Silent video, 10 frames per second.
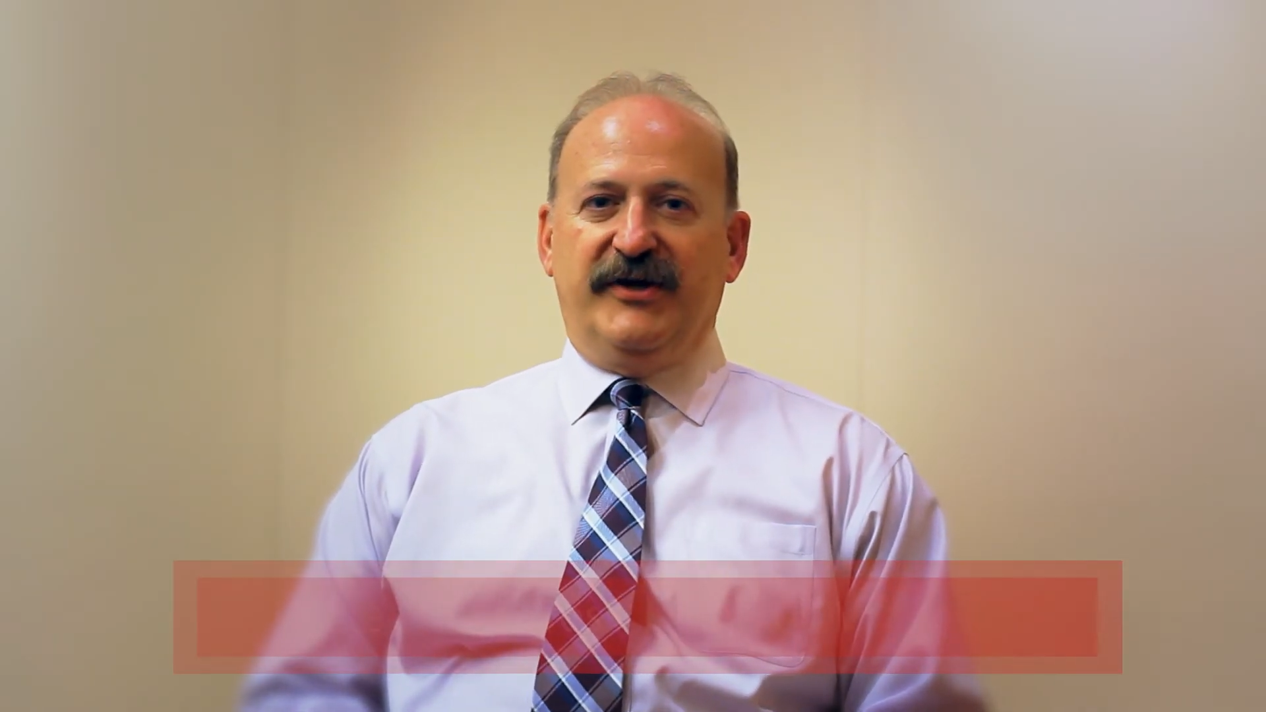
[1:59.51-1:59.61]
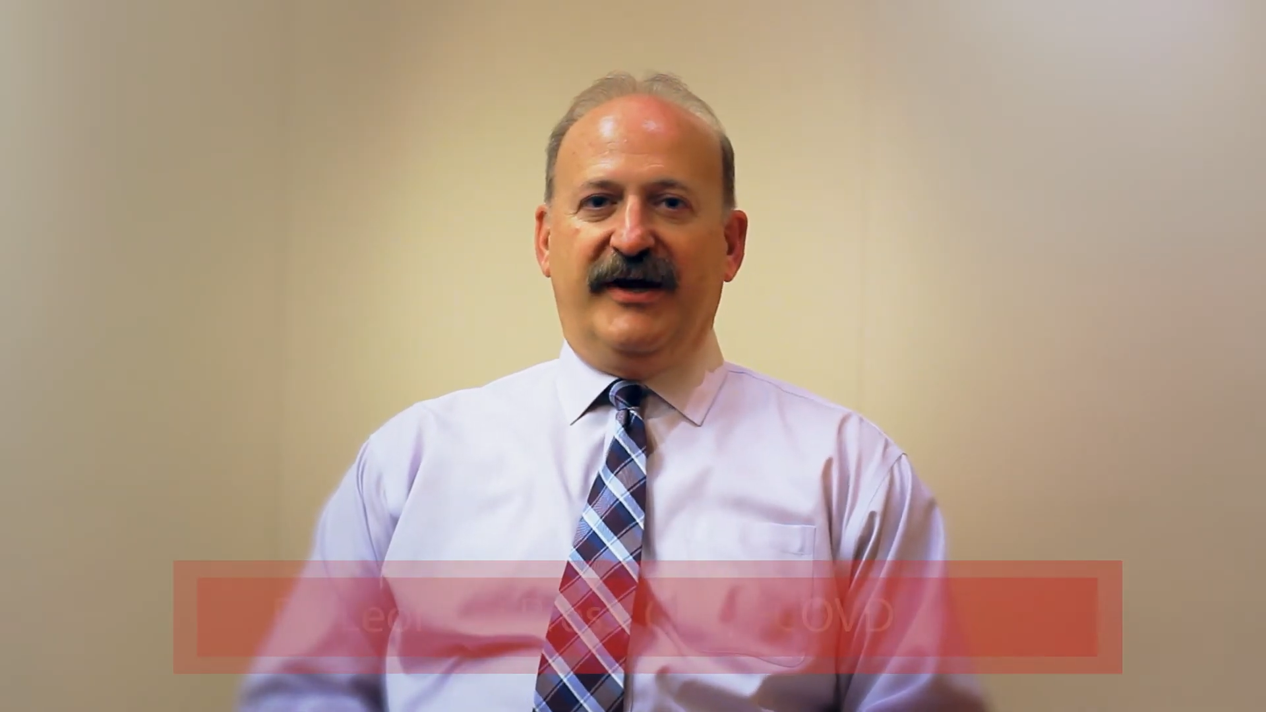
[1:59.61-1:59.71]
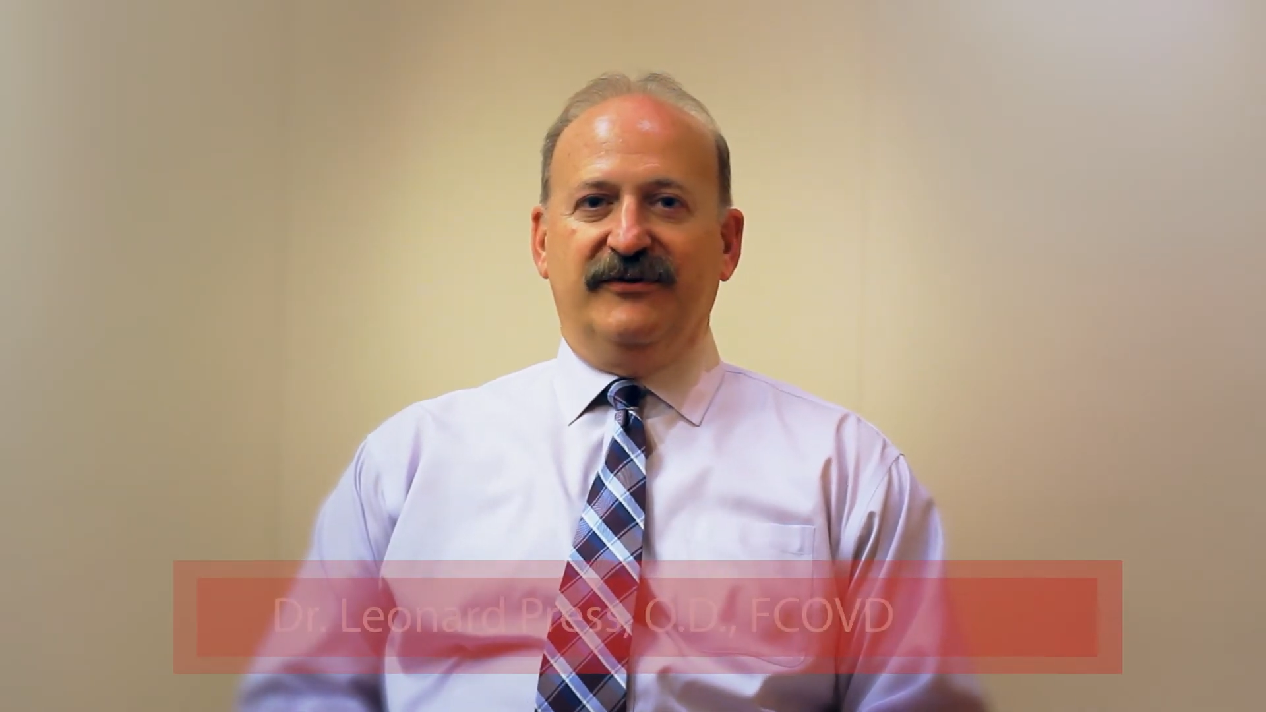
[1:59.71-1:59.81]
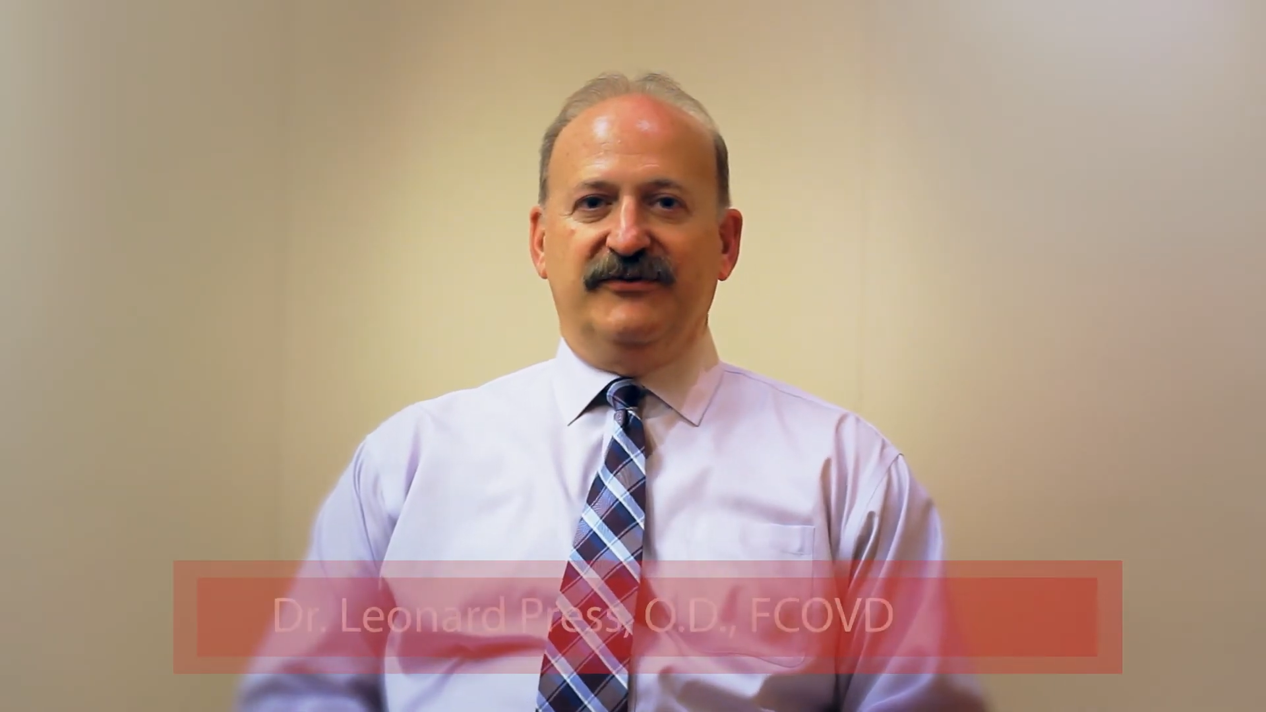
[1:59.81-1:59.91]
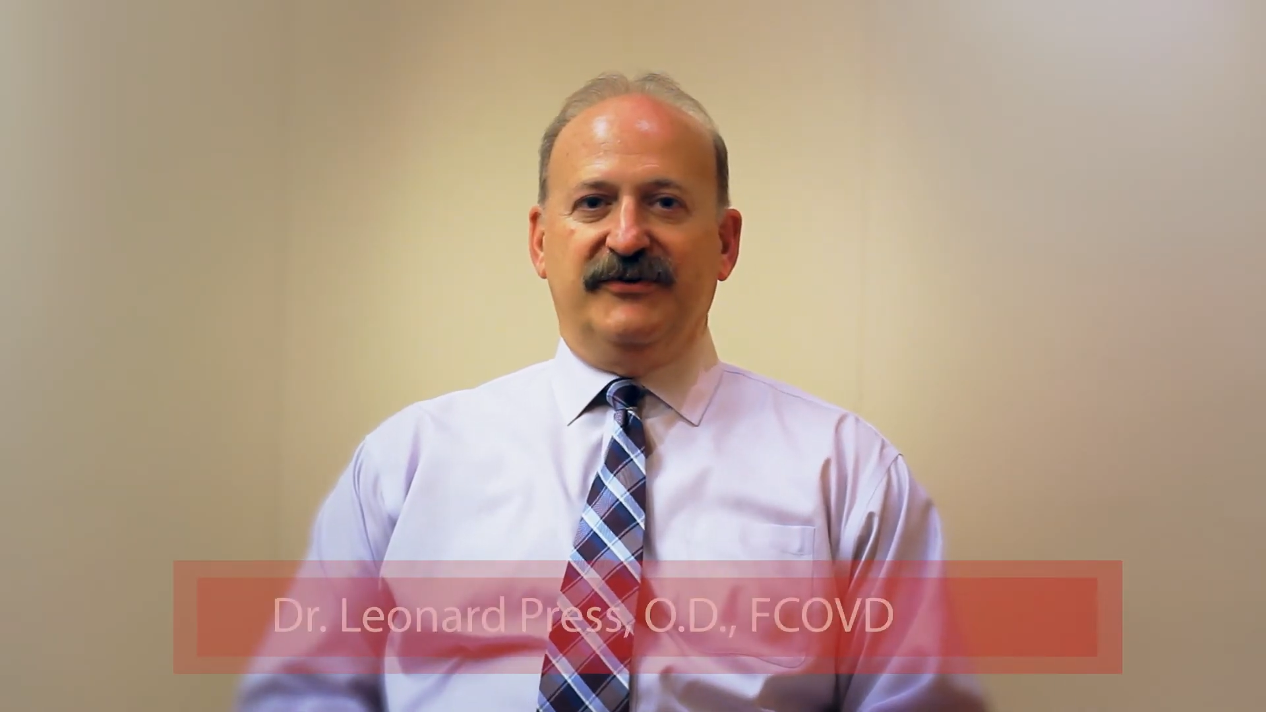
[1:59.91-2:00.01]

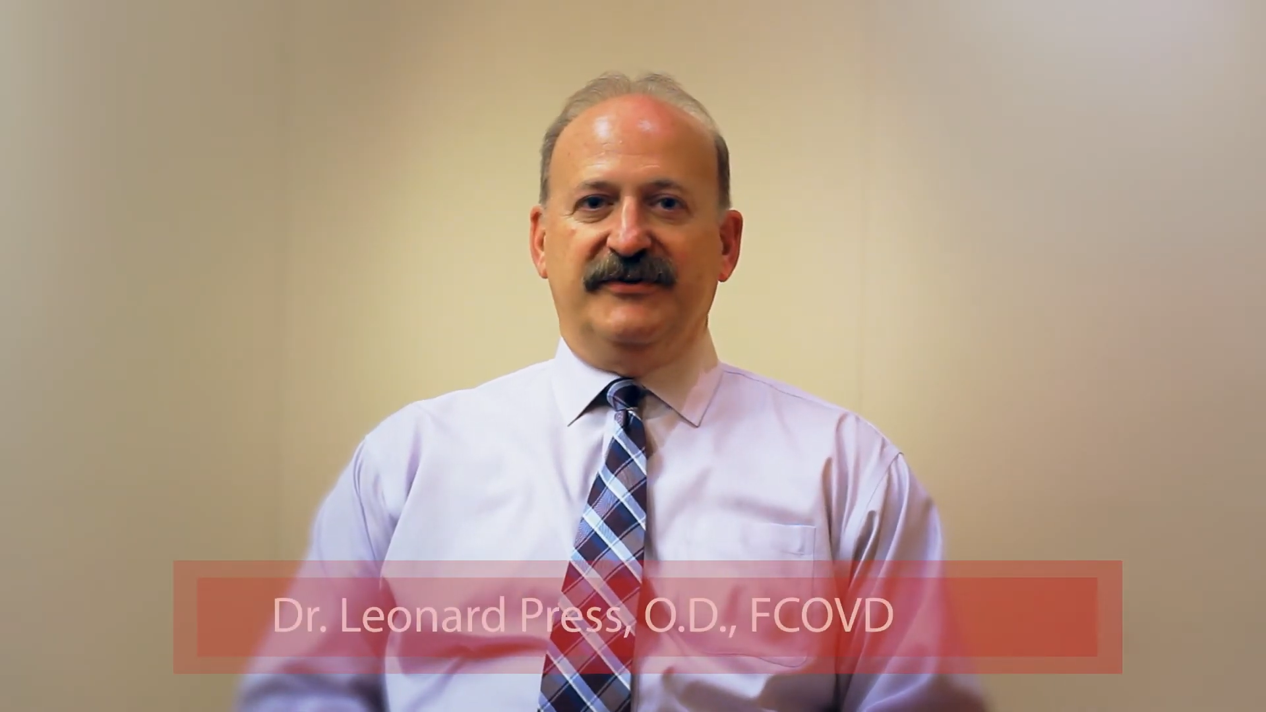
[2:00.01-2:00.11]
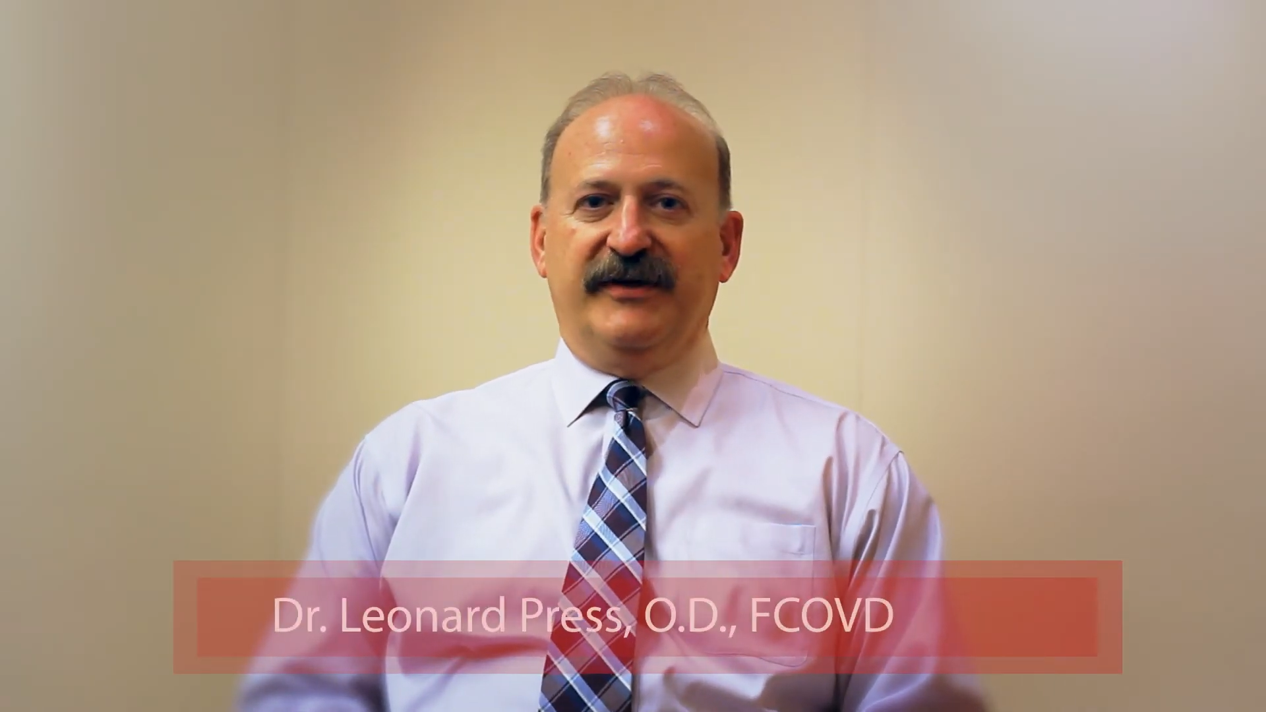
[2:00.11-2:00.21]
challenges